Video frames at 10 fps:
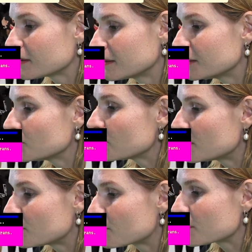then you are
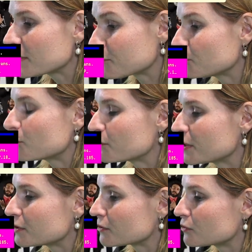more
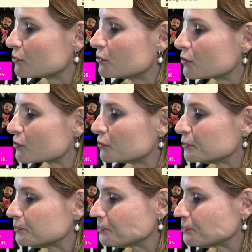ready to do it too.